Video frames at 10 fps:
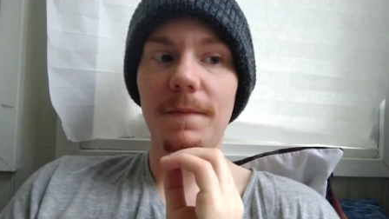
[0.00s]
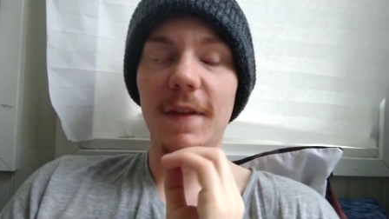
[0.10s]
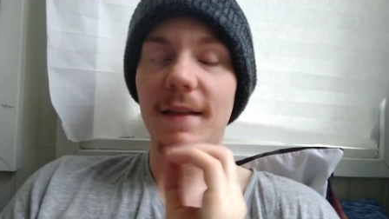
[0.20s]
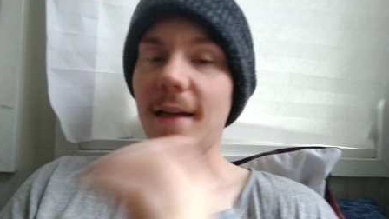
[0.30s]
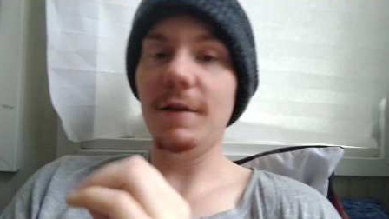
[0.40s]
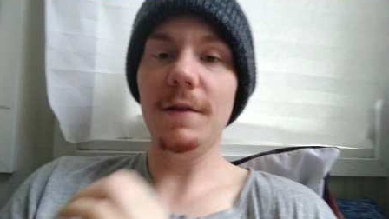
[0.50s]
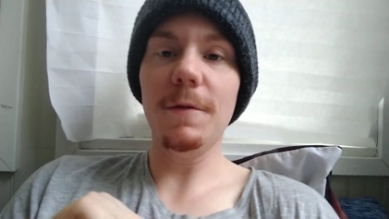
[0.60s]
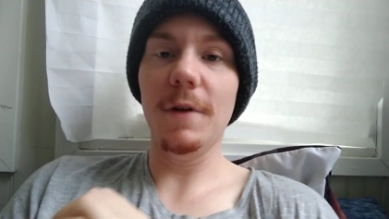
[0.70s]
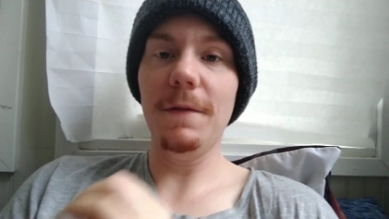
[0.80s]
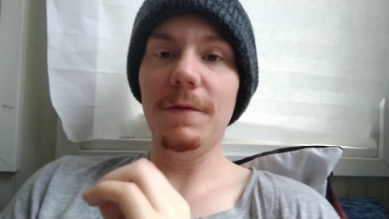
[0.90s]
The stages
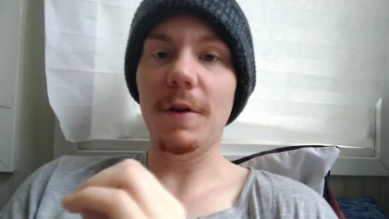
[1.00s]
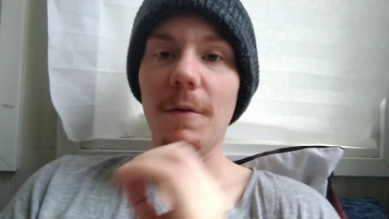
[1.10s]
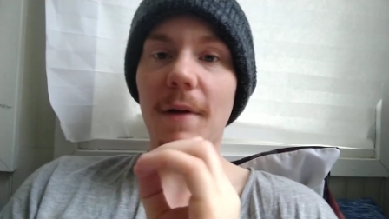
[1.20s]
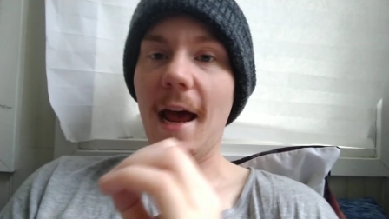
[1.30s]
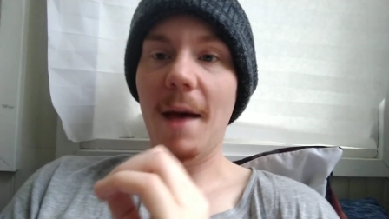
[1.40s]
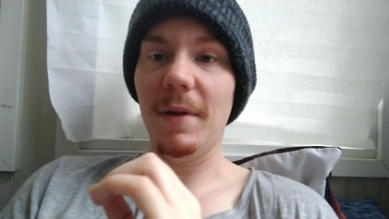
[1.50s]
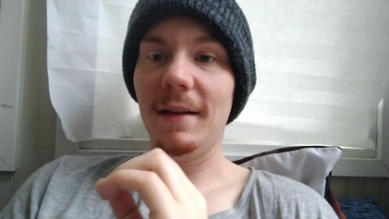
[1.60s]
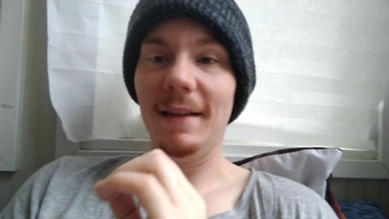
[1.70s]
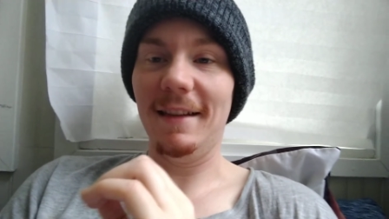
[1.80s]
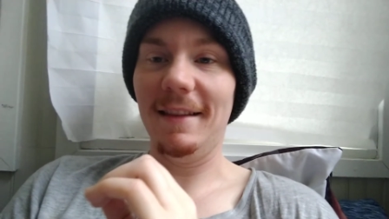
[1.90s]
of grief don't
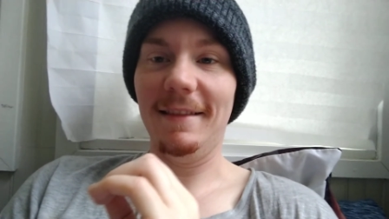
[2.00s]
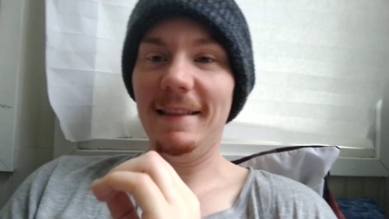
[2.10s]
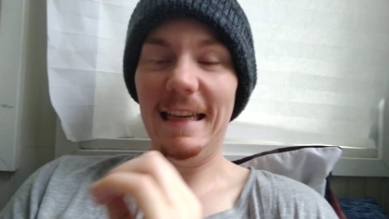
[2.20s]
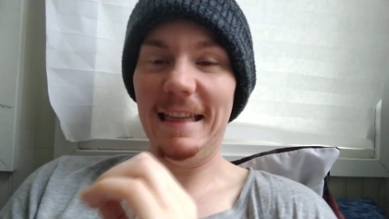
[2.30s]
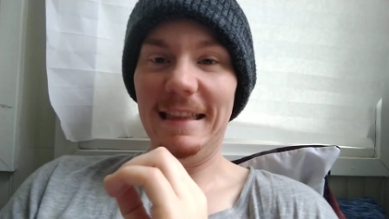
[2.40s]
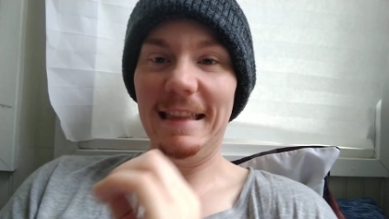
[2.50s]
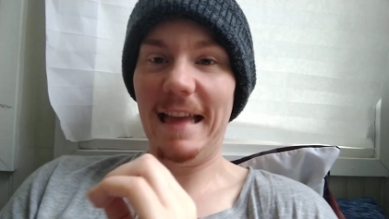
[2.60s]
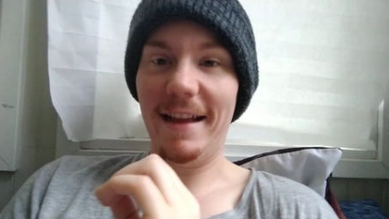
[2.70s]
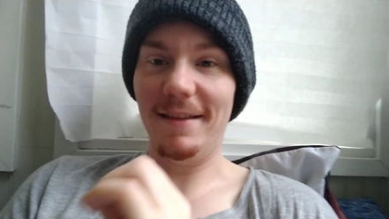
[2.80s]
happen in that.